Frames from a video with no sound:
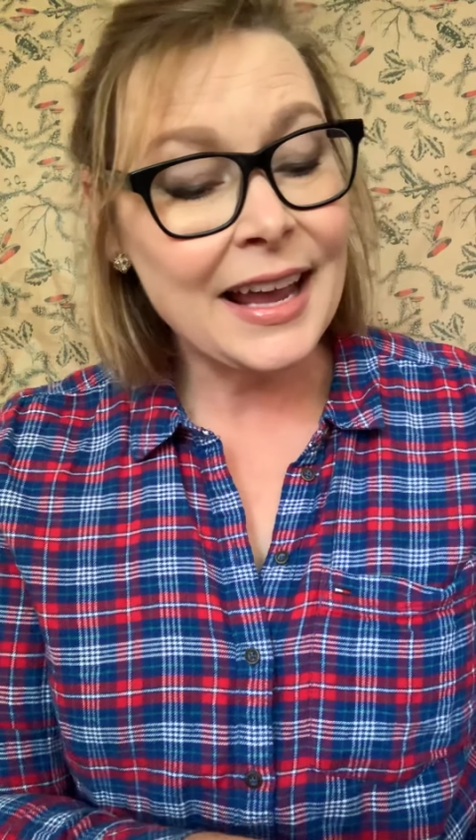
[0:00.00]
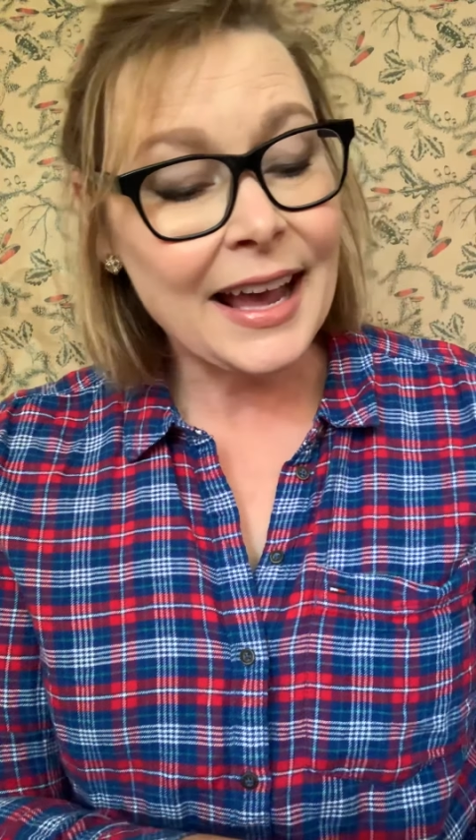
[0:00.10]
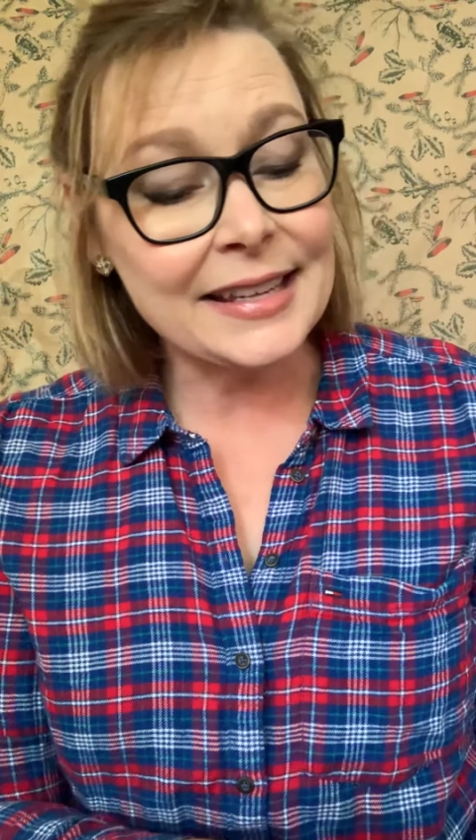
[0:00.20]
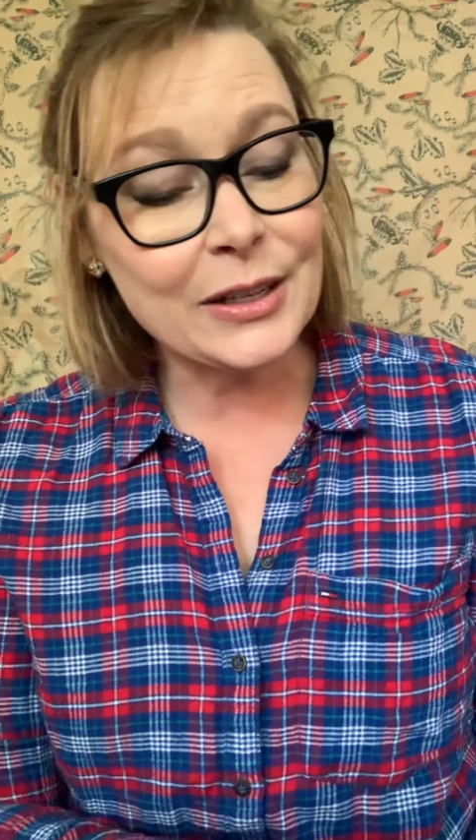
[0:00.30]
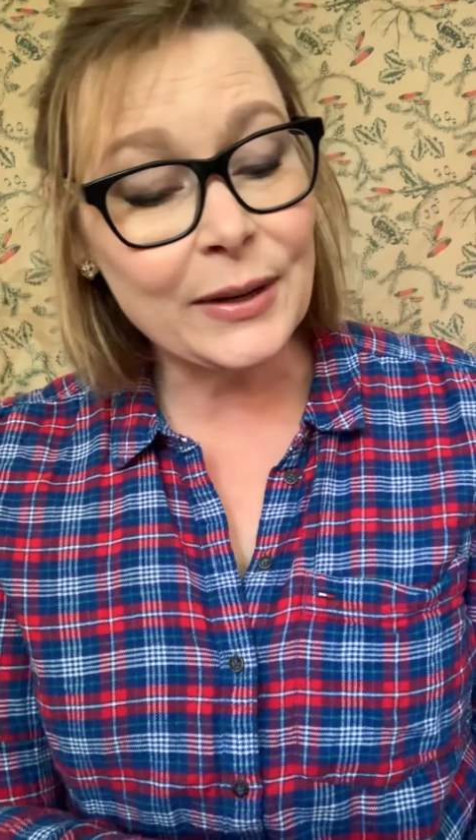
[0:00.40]

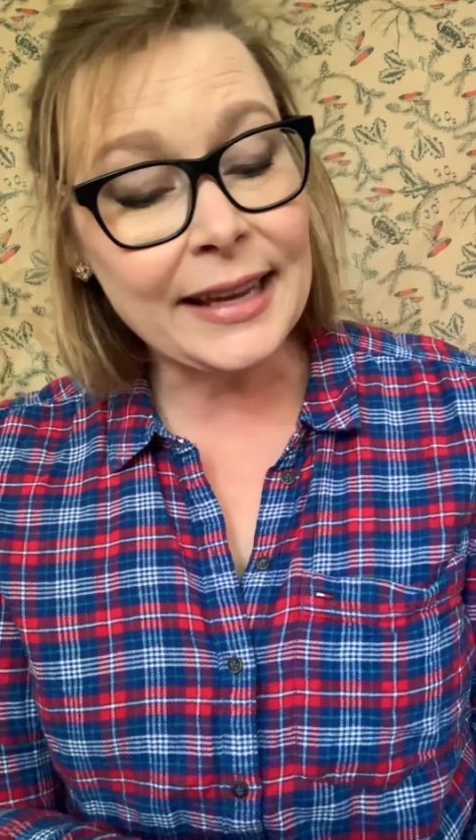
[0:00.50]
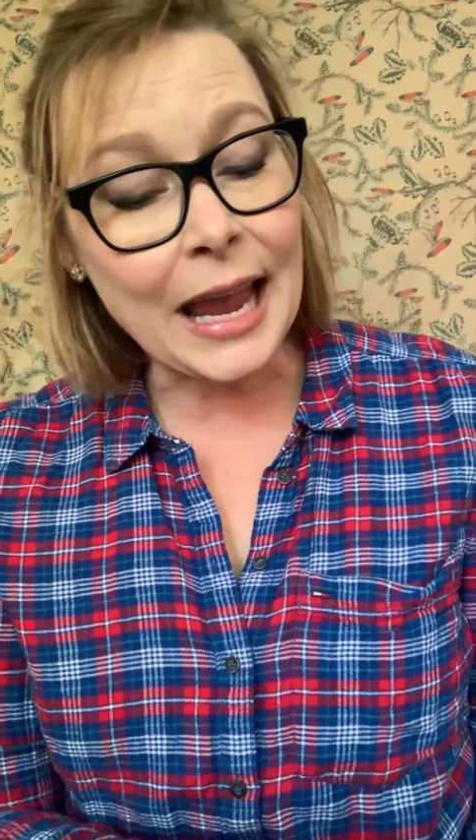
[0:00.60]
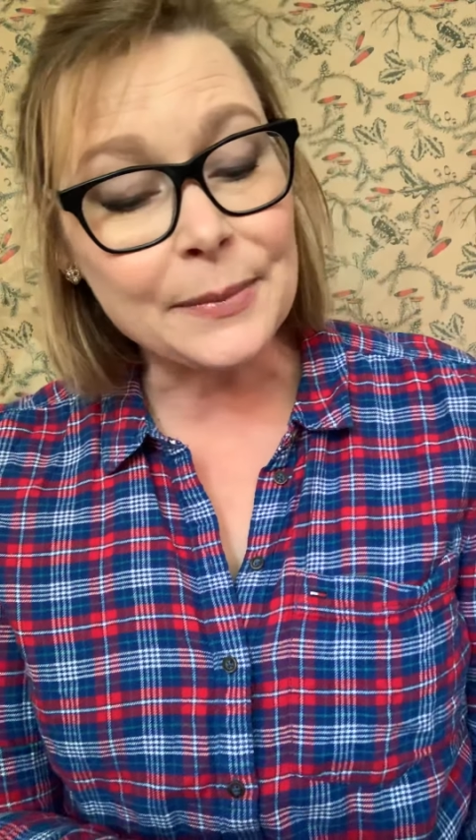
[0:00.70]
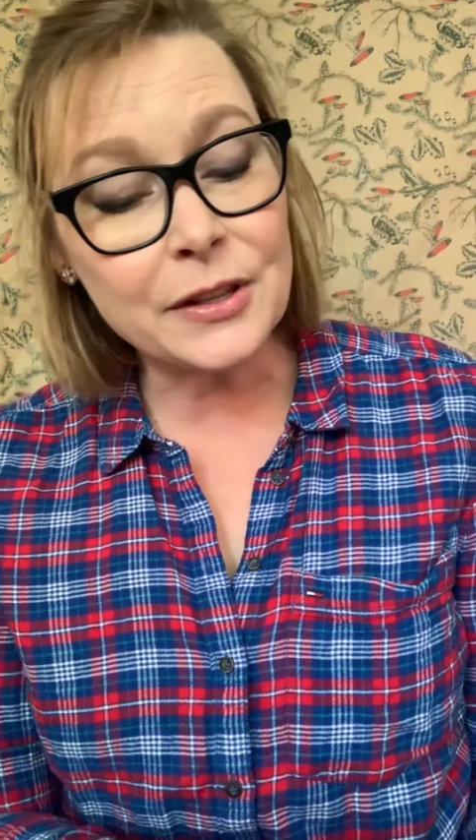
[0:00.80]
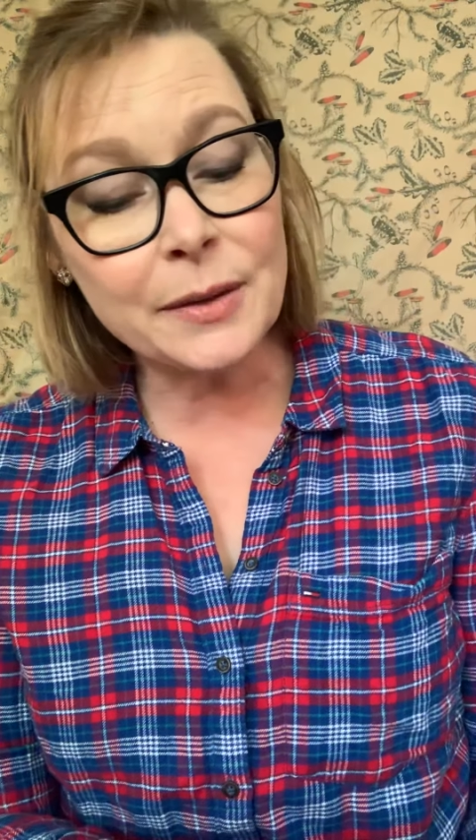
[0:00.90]
until he
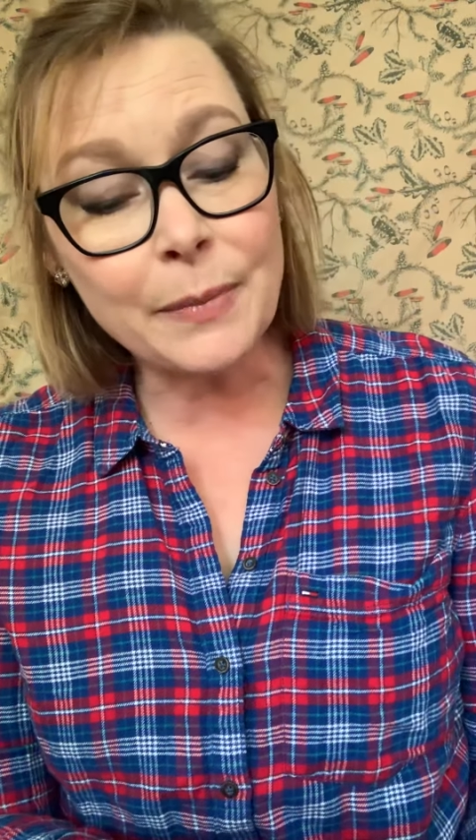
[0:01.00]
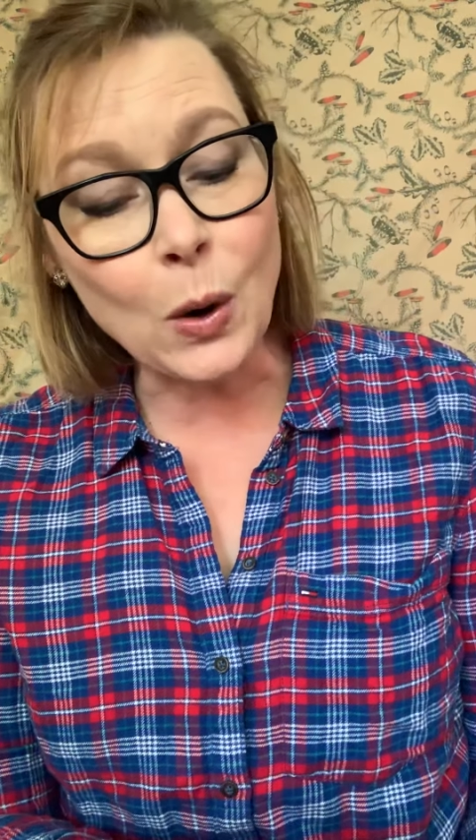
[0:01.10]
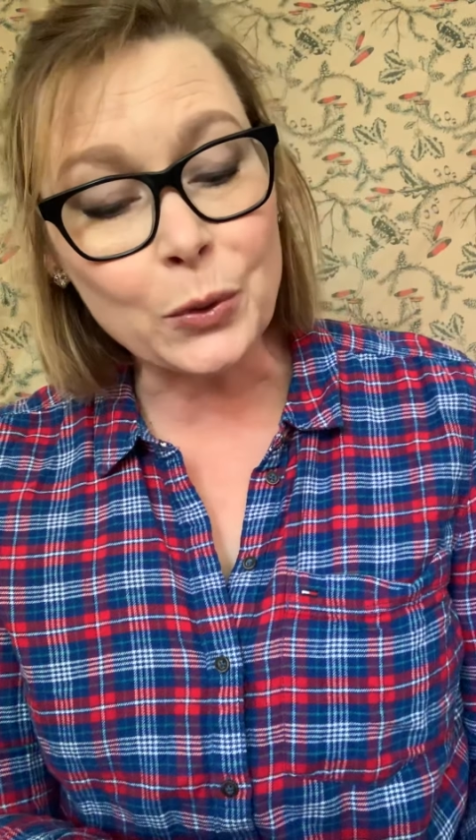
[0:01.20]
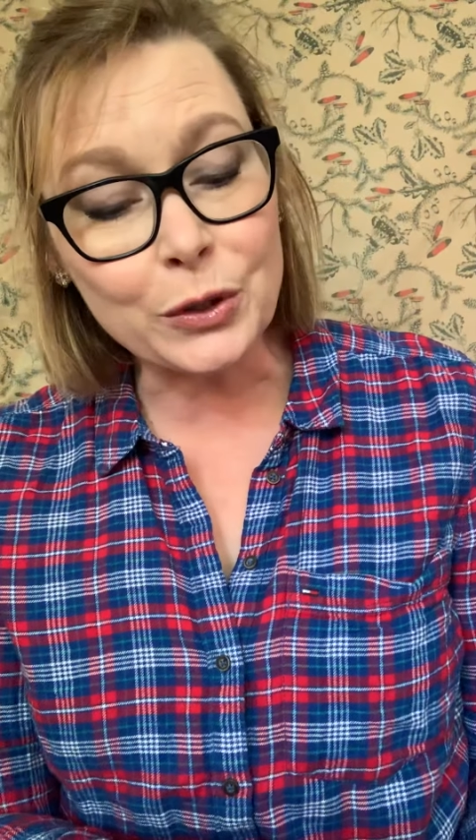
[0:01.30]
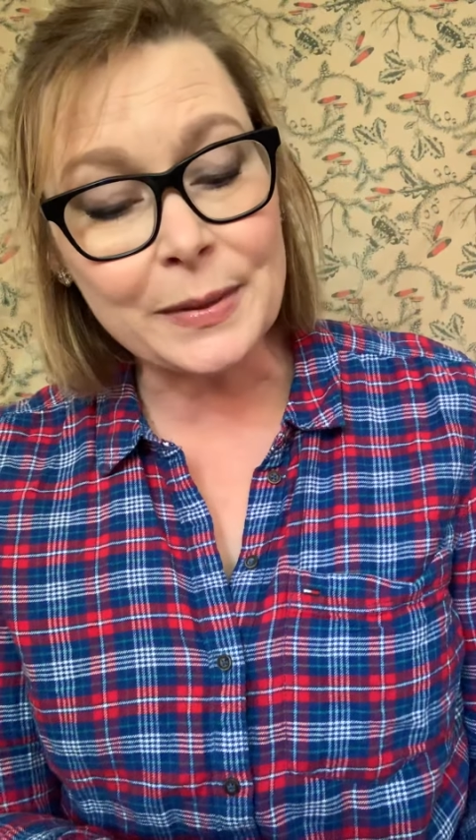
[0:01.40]
came to the
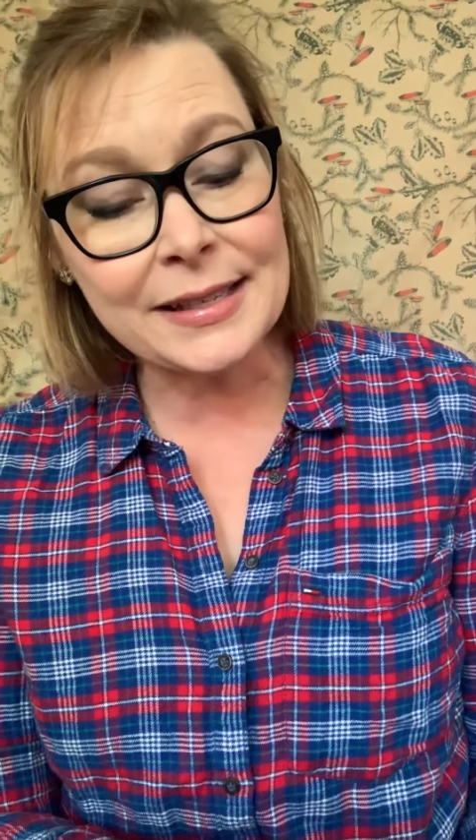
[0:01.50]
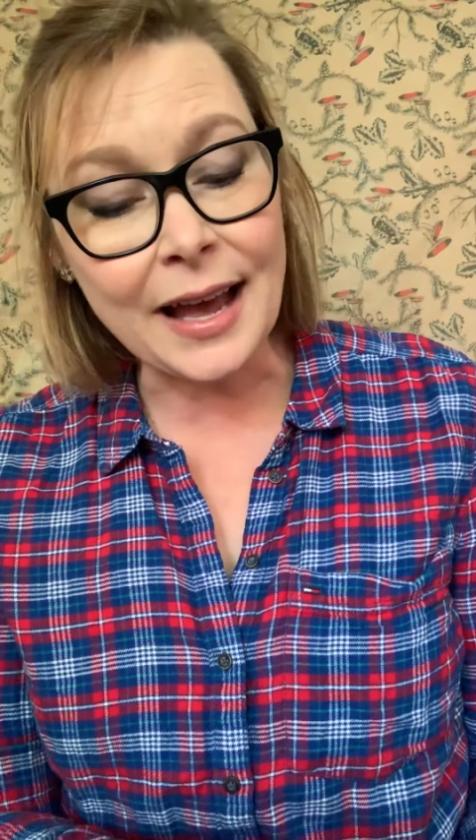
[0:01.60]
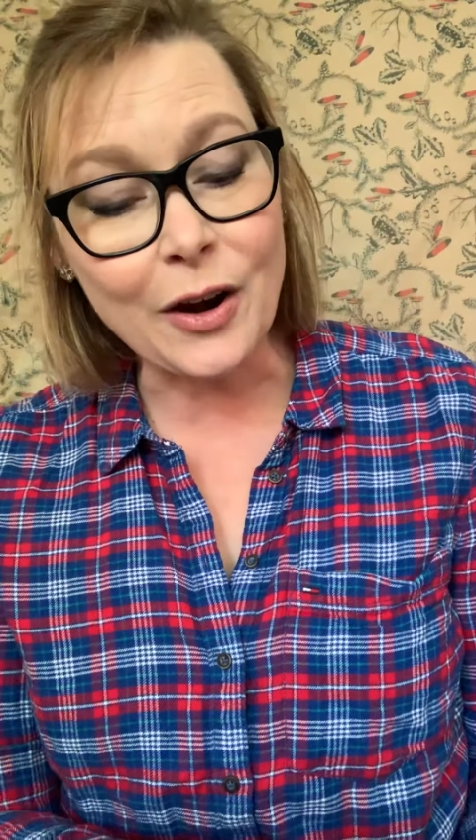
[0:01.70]
boulder beside